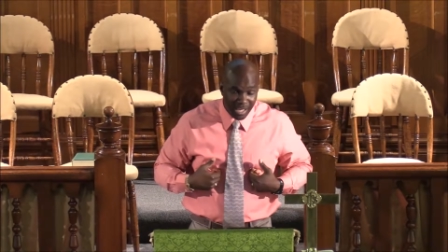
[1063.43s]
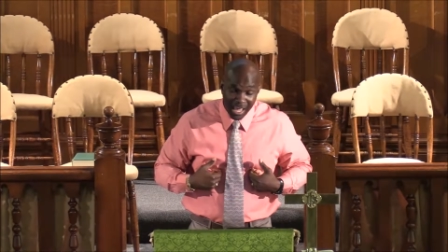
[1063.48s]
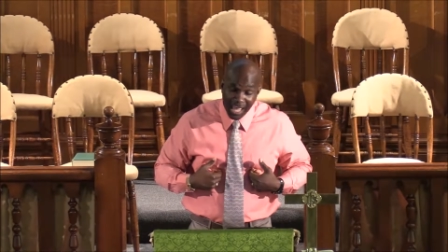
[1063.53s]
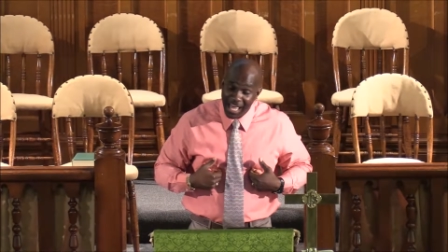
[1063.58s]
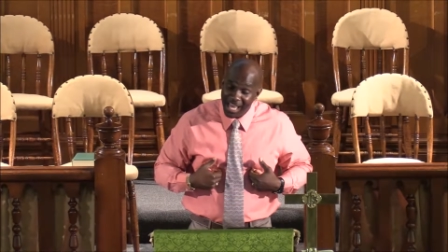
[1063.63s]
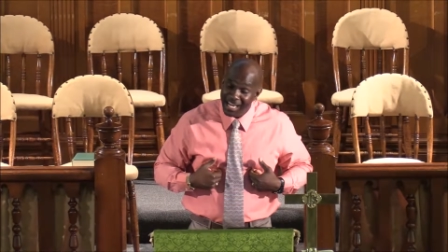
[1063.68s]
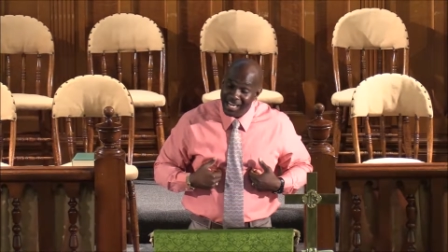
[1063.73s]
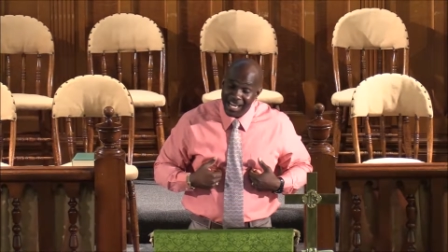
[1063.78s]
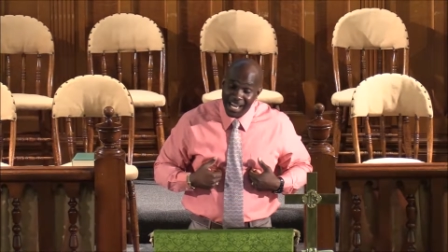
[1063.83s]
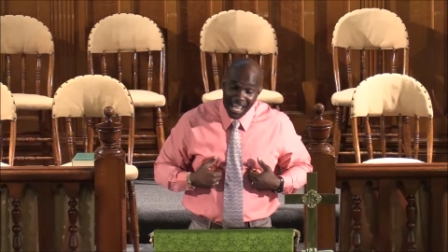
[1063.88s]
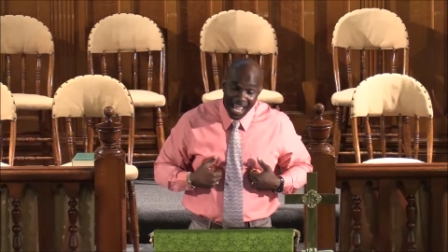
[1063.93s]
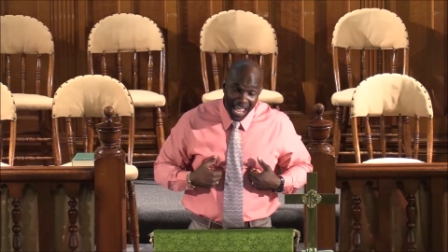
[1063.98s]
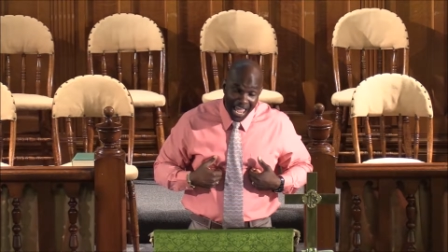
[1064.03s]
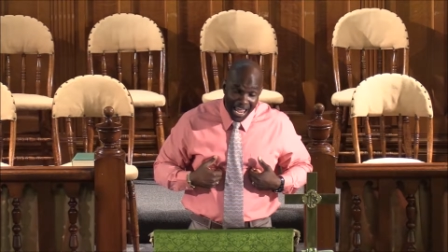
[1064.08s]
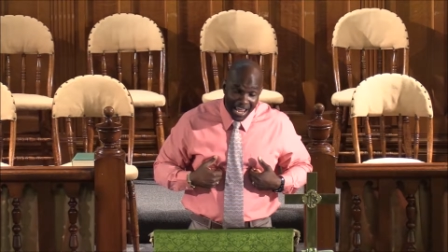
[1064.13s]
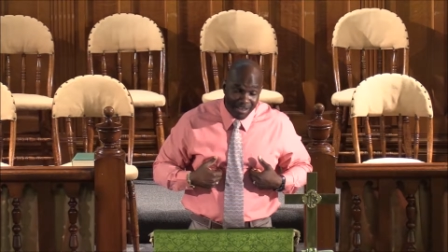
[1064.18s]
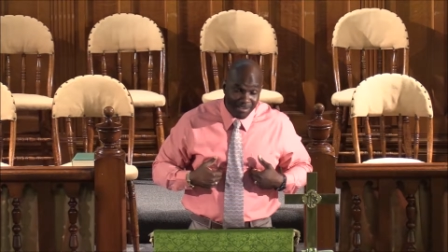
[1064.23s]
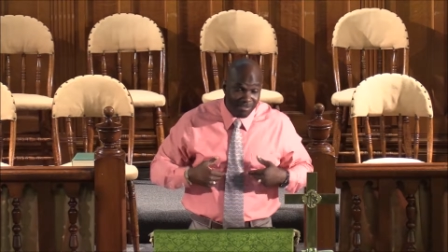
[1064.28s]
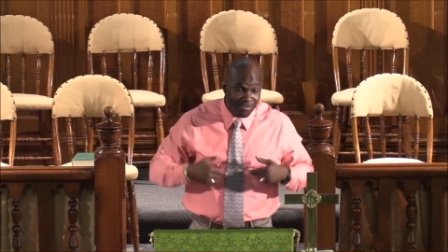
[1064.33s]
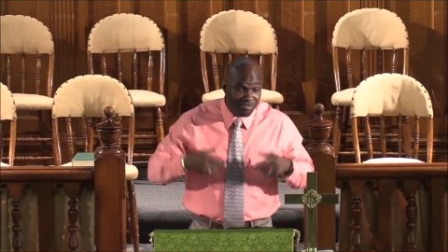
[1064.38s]
And it
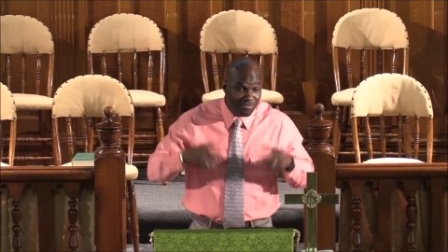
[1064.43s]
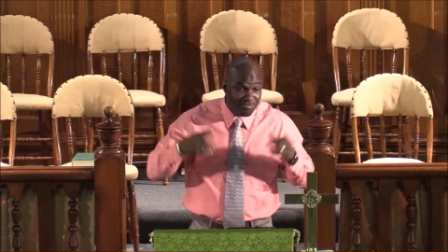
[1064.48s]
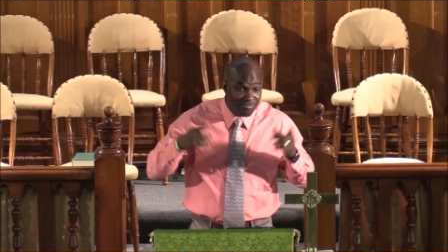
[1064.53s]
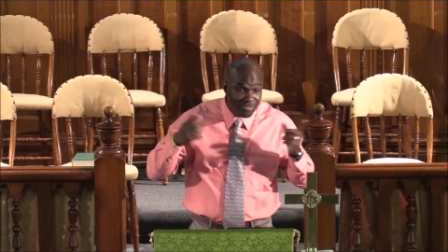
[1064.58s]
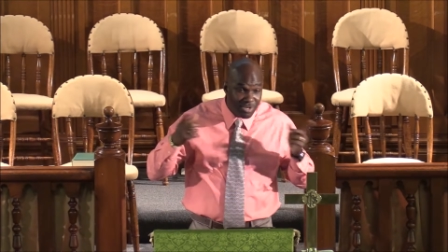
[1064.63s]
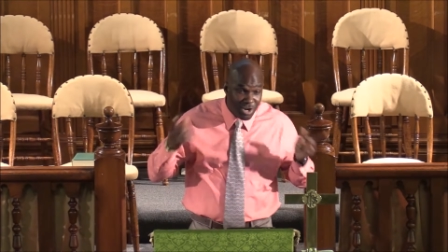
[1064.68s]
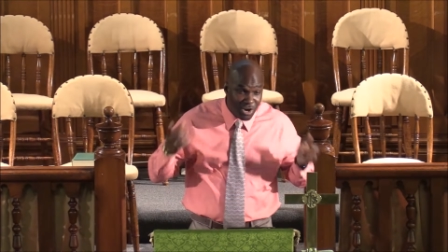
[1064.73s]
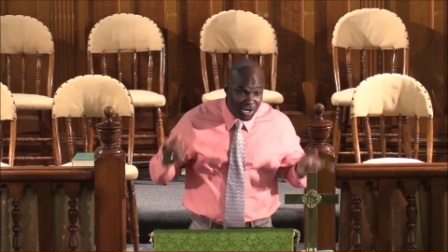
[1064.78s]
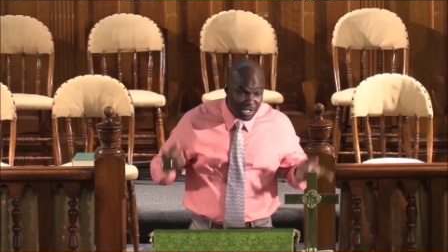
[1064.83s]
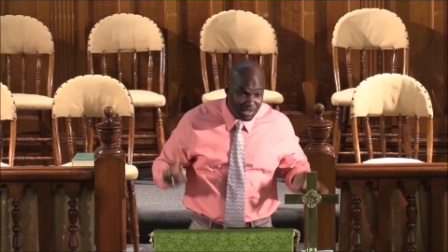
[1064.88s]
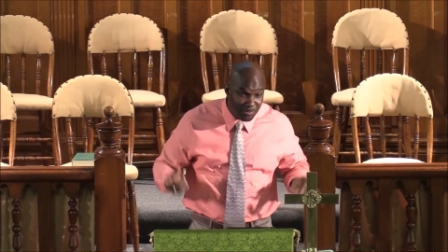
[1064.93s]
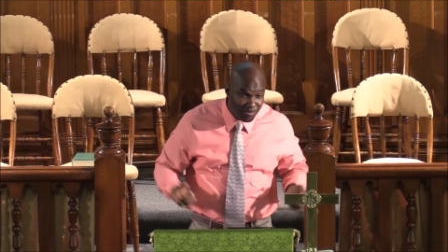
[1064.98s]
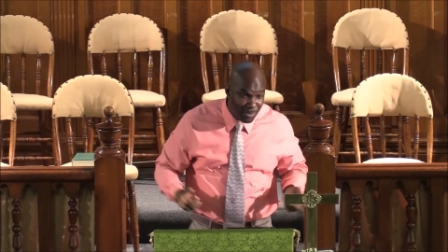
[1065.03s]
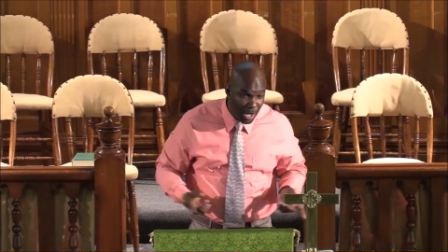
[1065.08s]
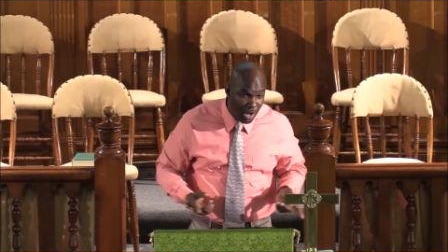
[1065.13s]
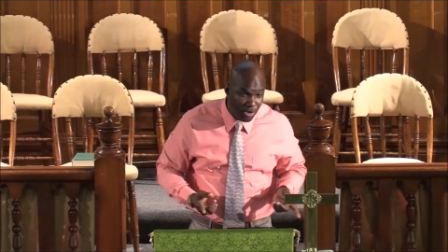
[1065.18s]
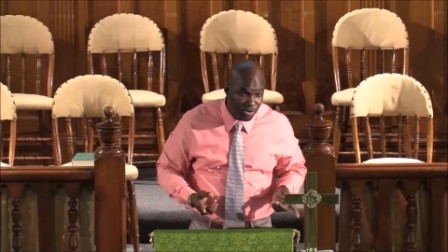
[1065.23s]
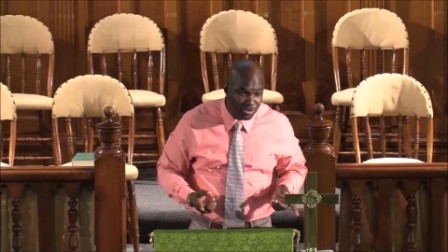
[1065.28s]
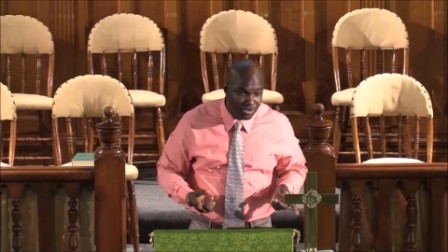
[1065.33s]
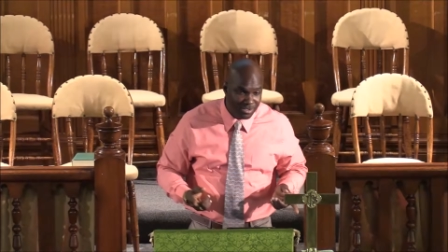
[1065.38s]
ain't your
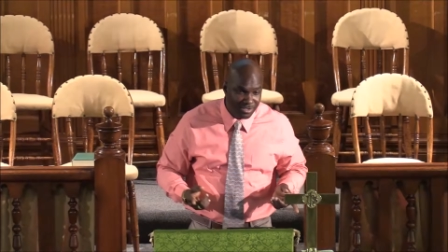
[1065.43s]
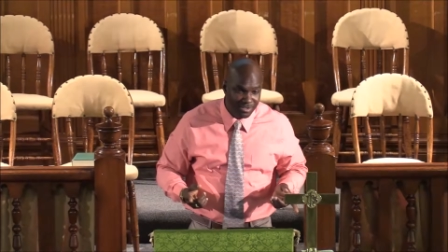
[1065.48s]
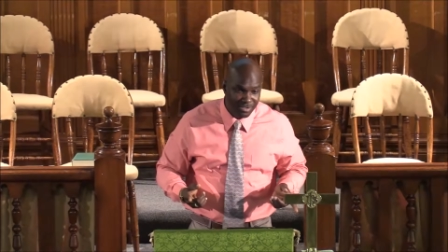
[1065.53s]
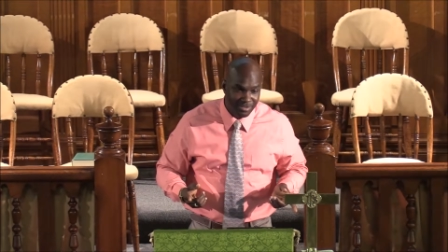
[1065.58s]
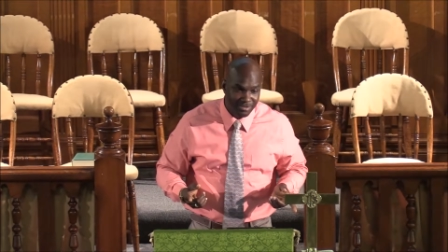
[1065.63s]
spouse,